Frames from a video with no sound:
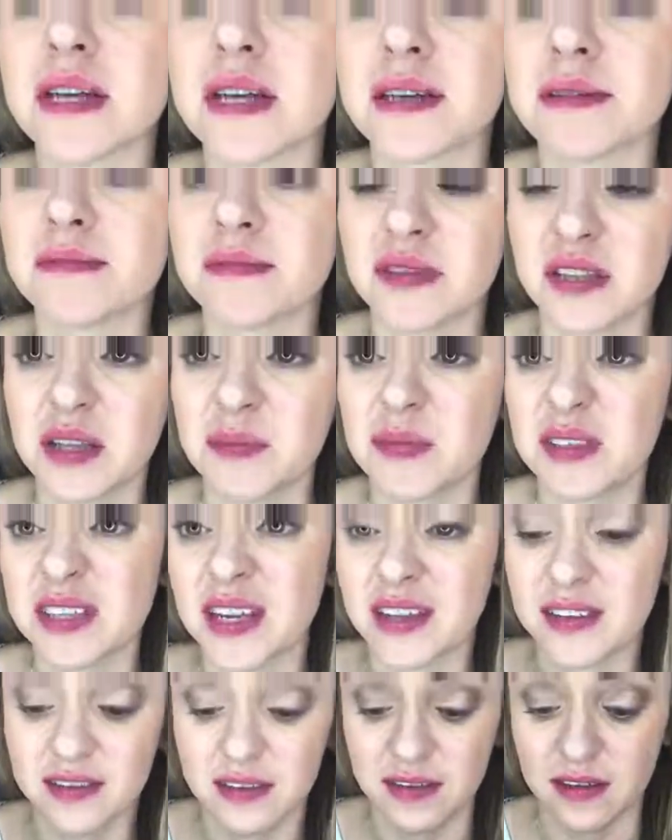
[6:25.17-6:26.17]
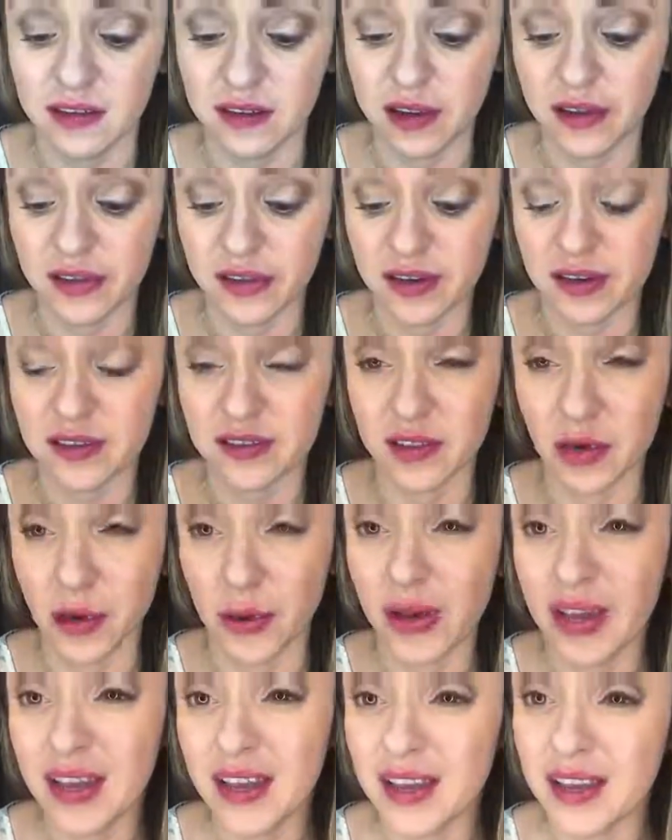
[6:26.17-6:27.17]
See, lip stain's still on there, so
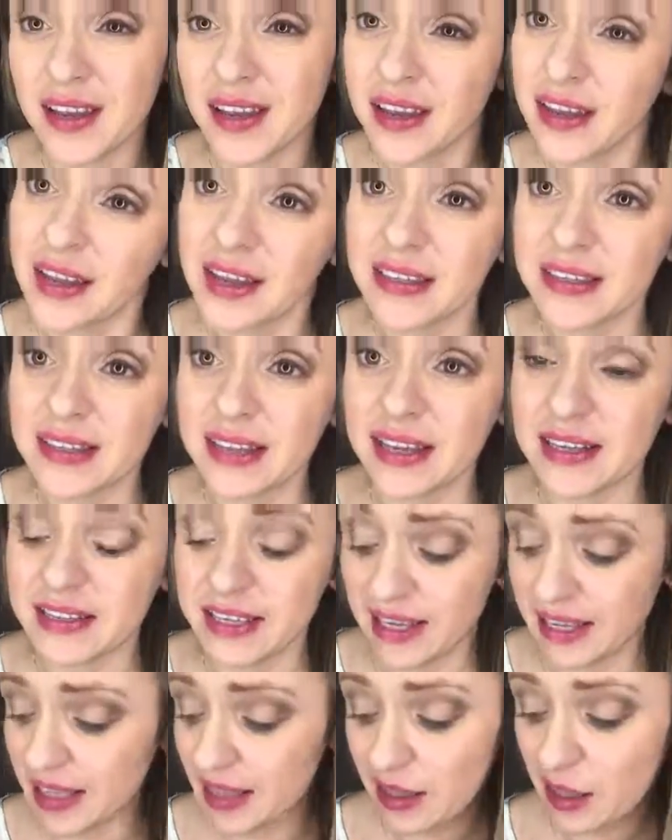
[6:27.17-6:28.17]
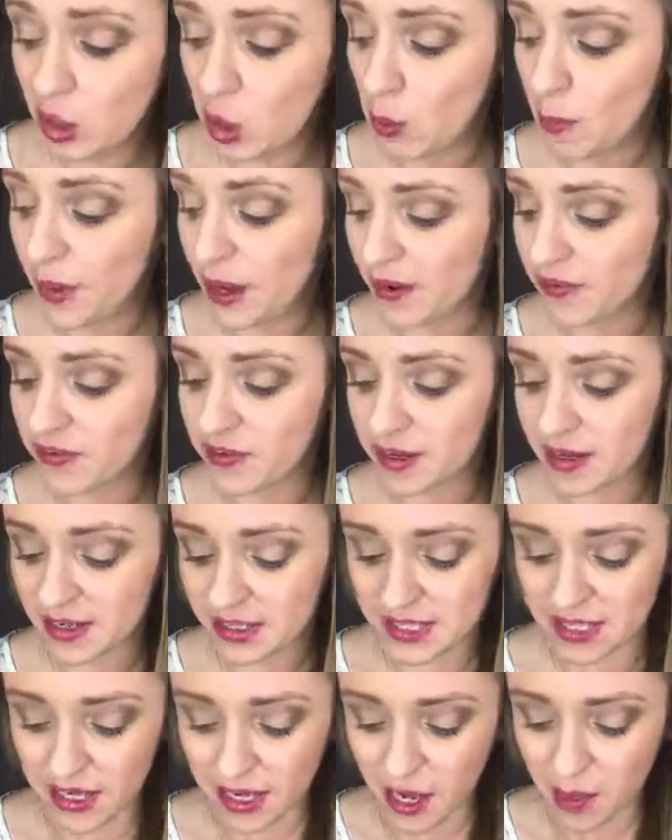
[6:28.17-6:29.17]
it's gonna take a little bit for
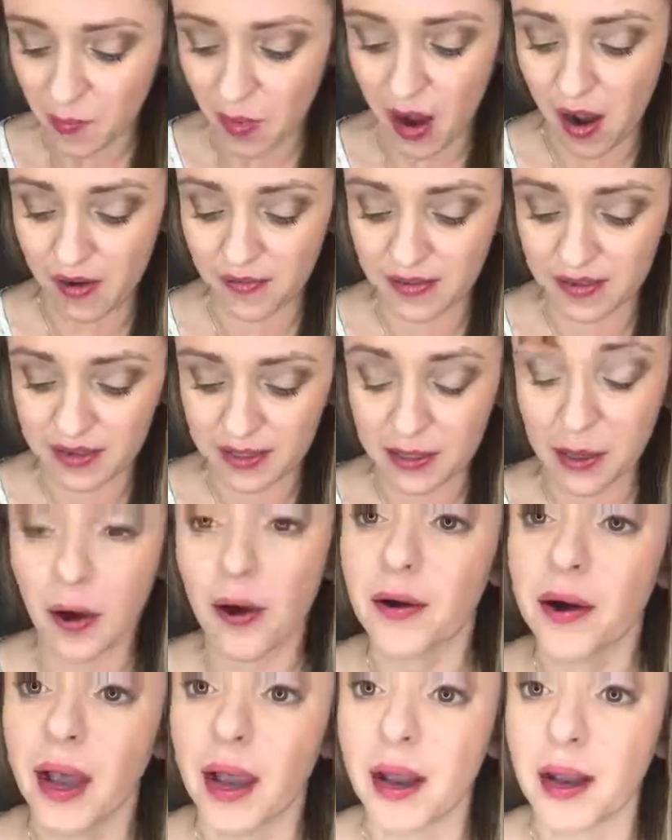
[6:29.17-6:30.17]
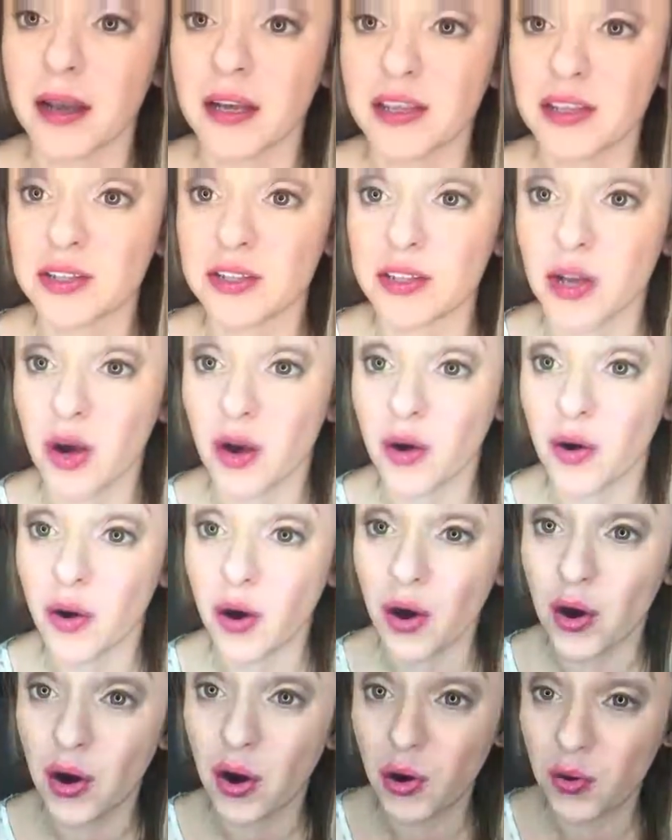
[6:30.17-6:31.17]
it to come off. Okay, so
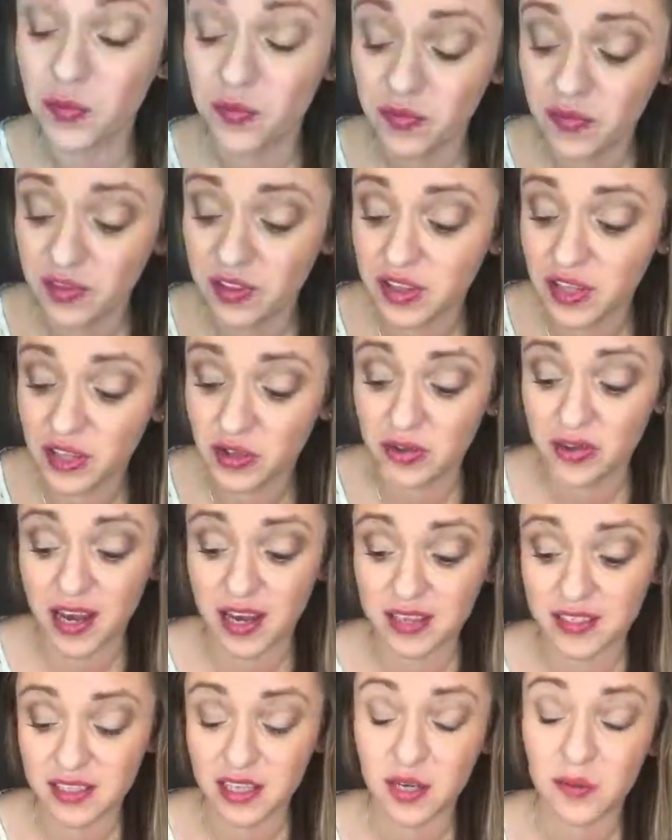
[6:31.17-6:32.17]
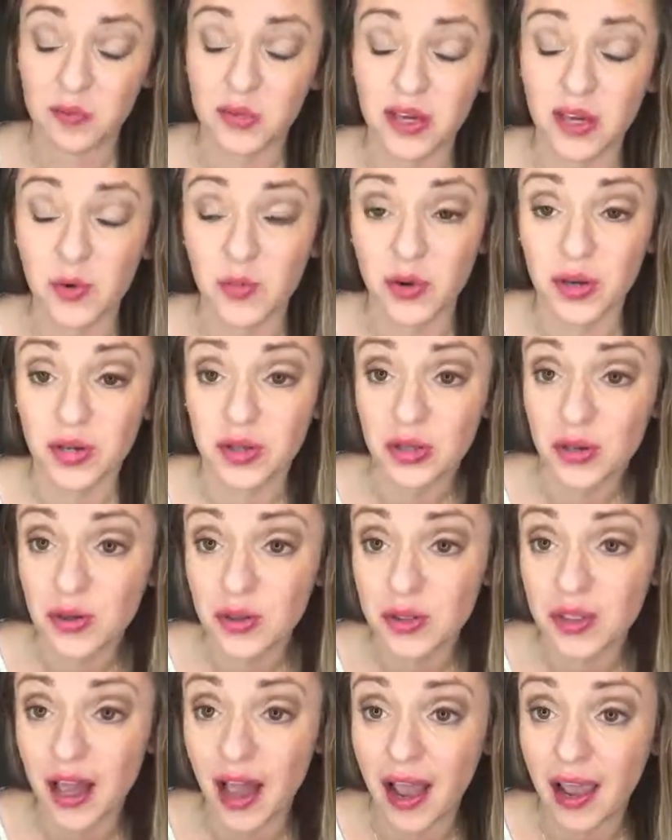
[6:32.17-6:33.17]
hopefully you guys could pick what
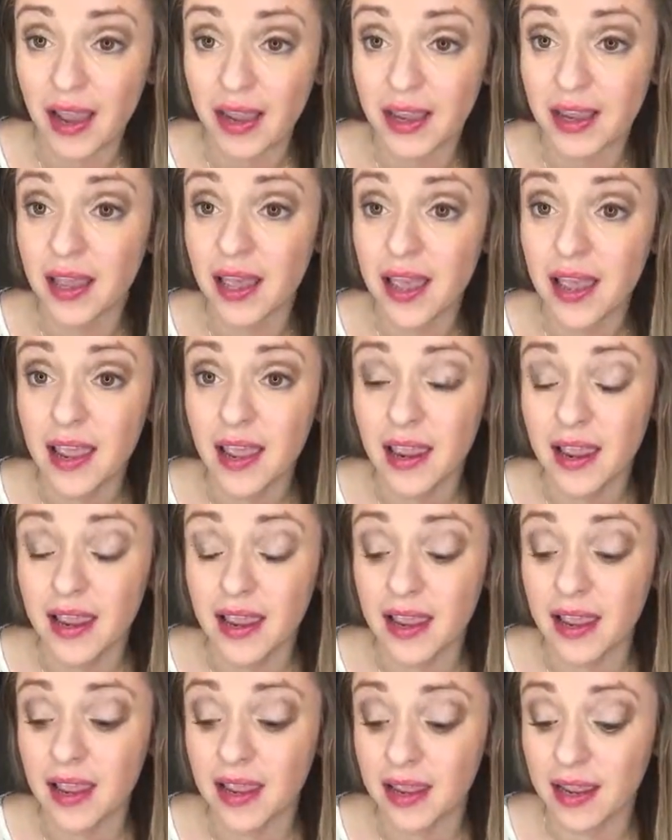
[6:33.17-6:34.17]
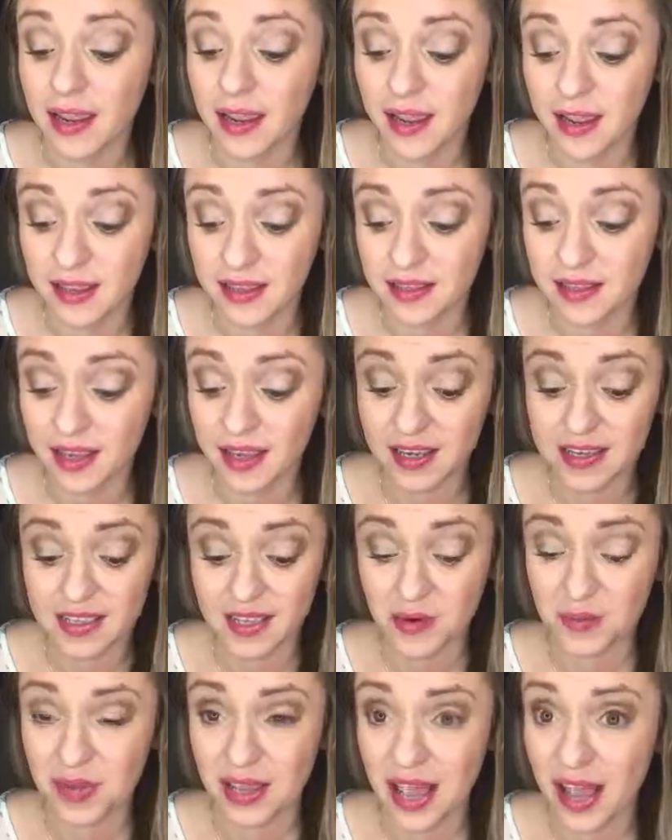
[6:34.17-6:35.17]
you like. And like I
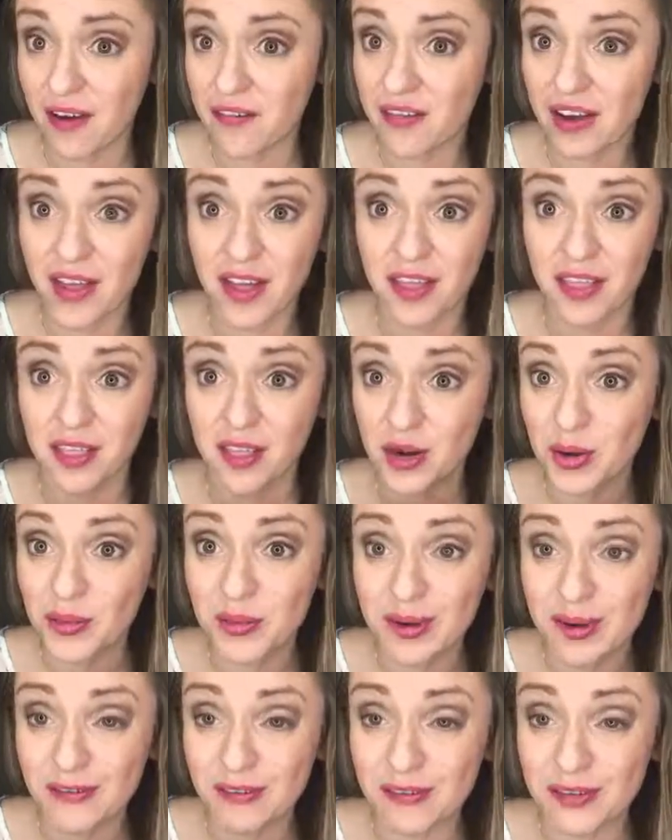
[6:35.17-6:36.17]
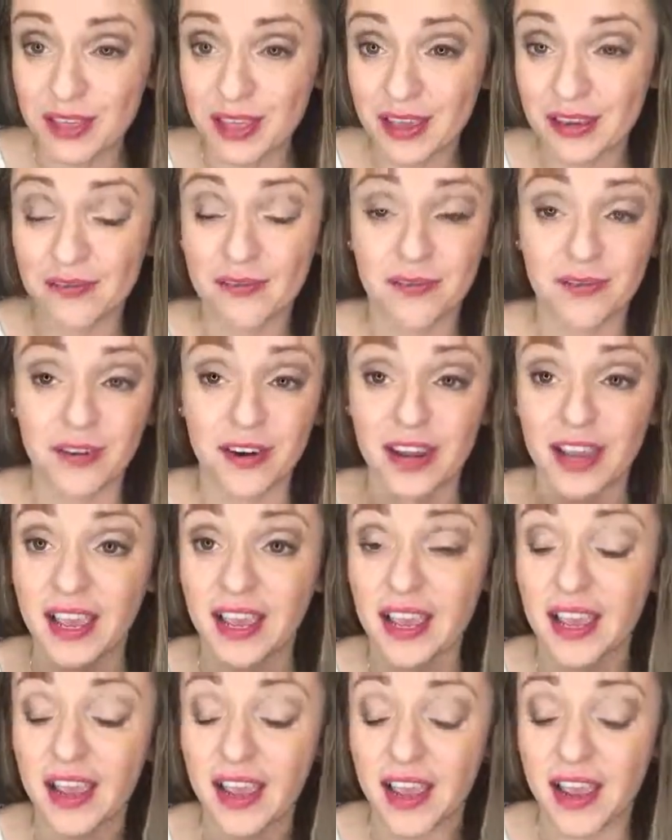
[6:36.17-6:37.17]
said, we have a little bit of everything for
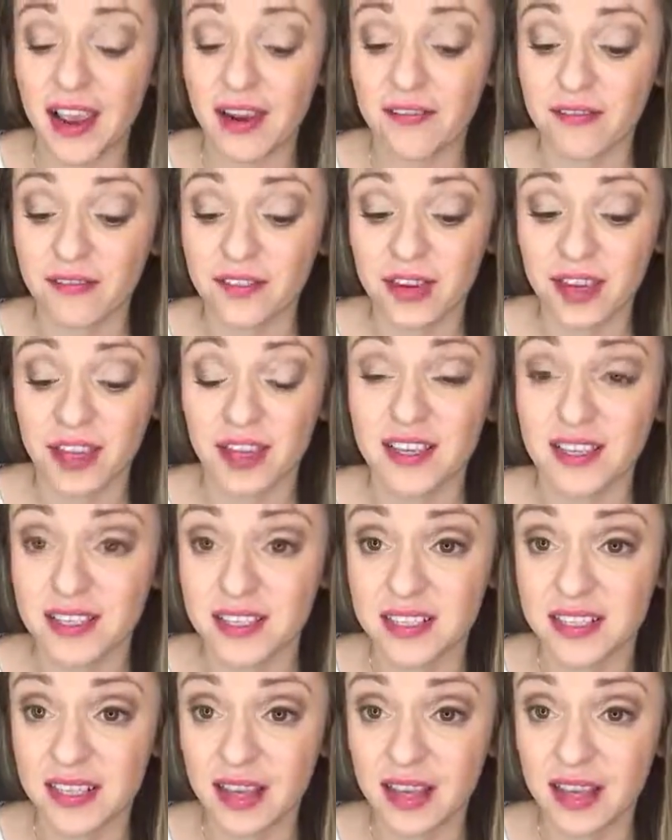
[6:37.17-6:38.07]
every